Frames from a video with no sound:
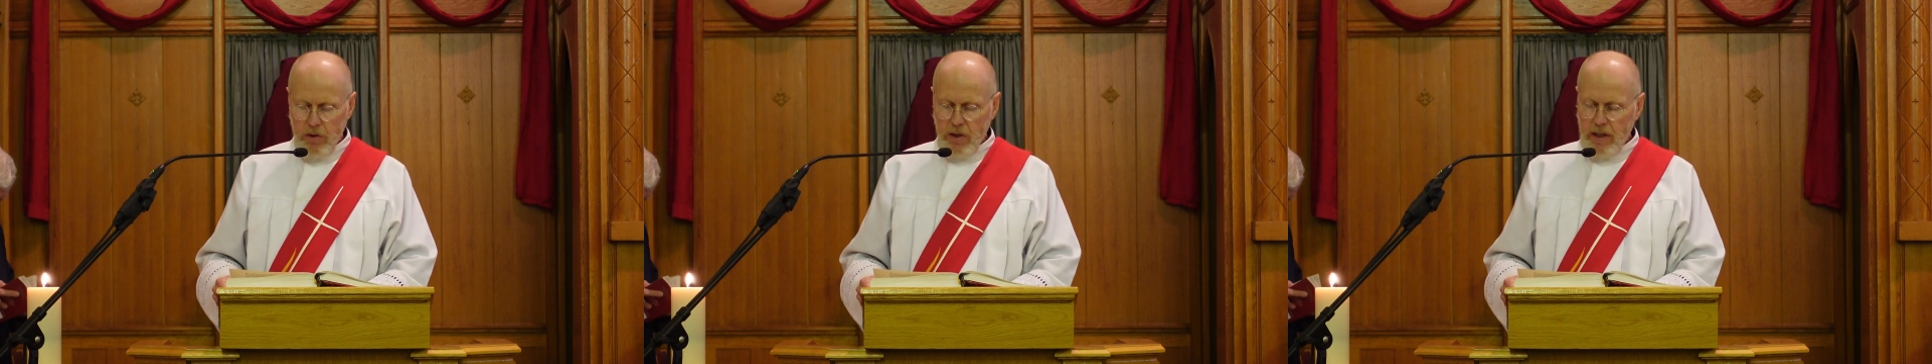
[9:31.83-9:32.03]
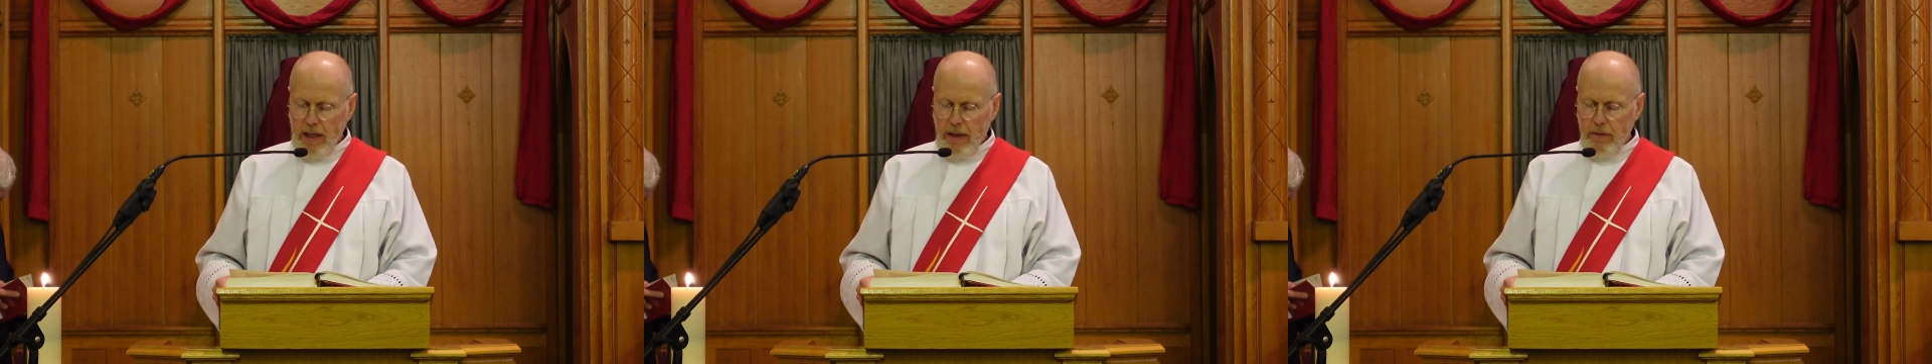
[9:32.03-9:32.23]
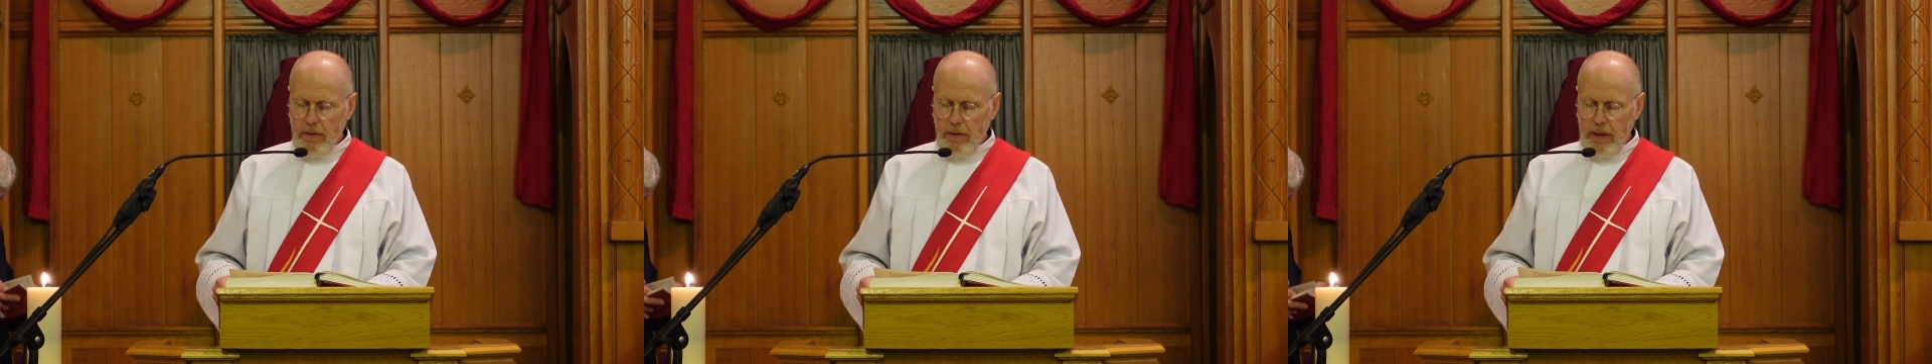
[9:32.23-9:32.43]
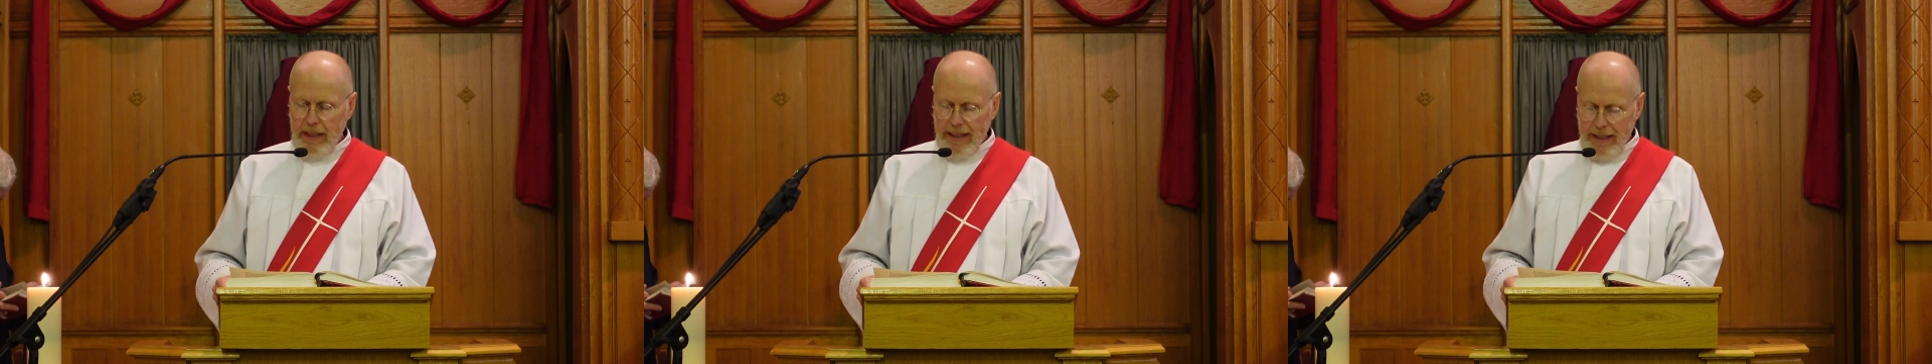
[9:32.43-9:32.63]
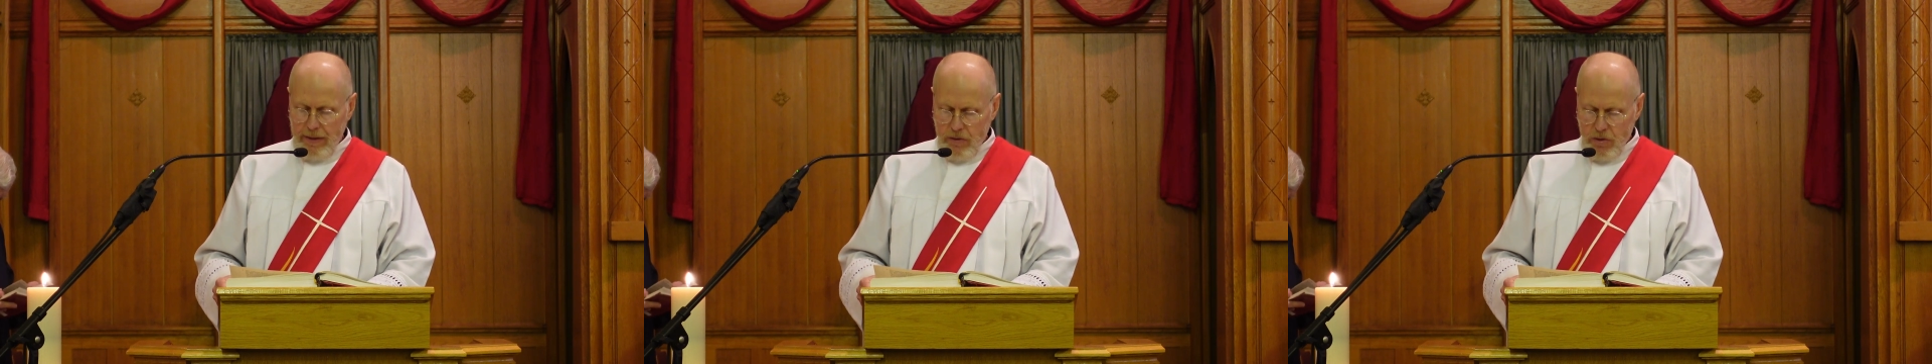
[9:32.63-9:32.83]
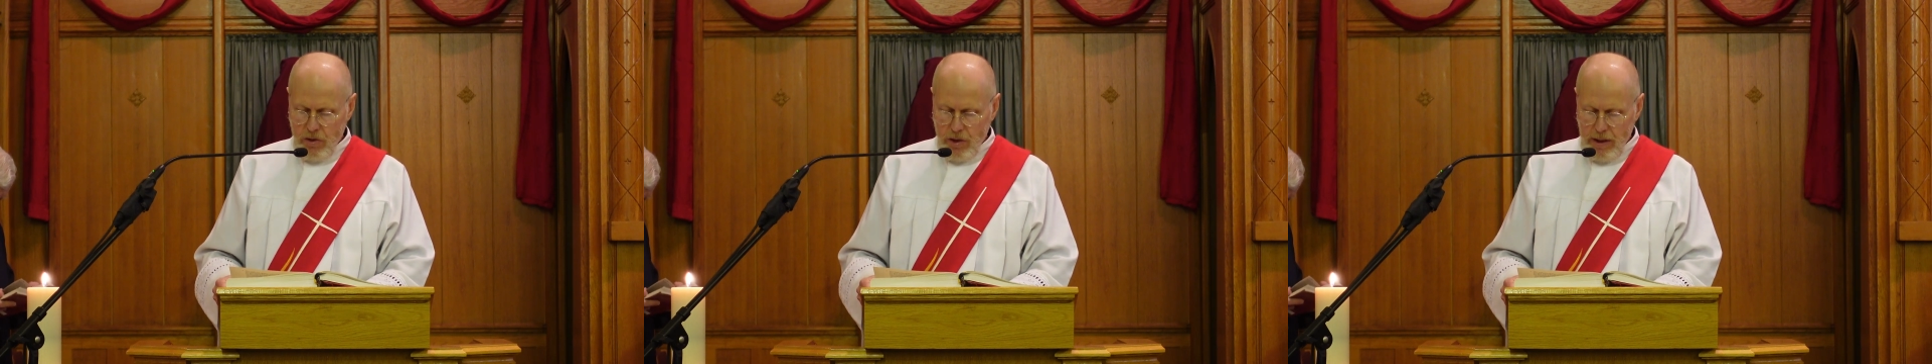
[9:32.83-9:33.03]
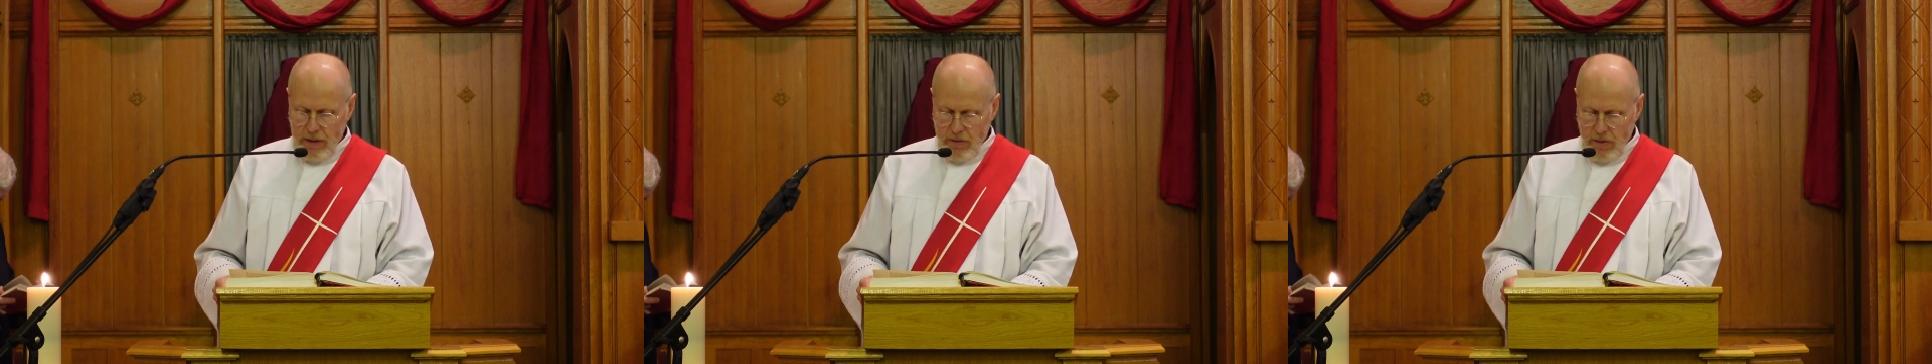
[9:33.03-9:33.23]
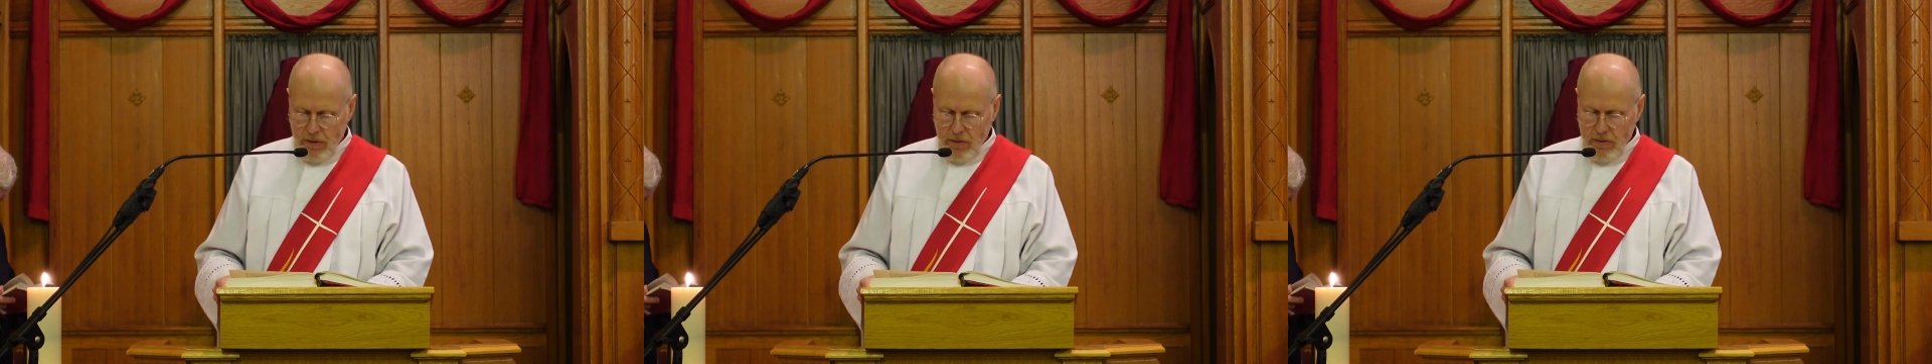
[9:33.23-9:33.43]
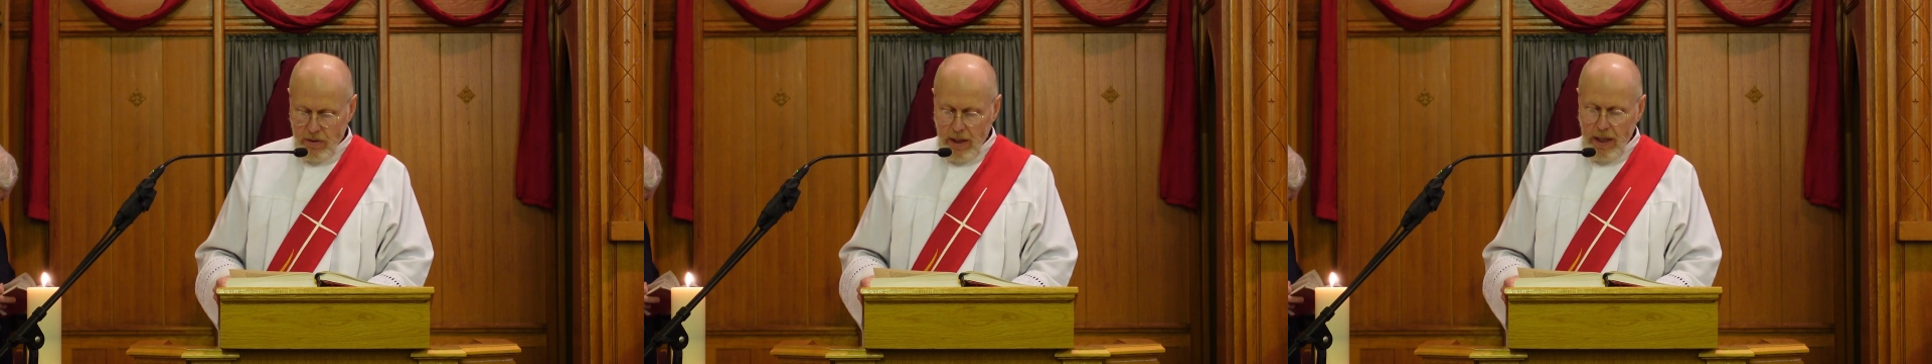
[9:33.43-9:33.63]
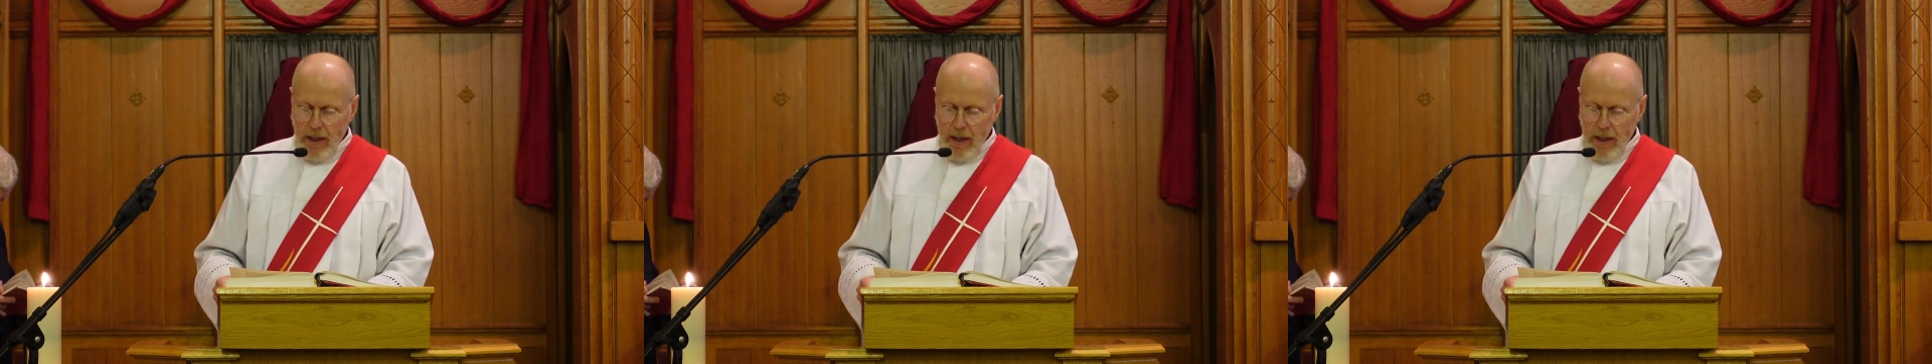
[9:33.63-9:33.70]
together against Jesus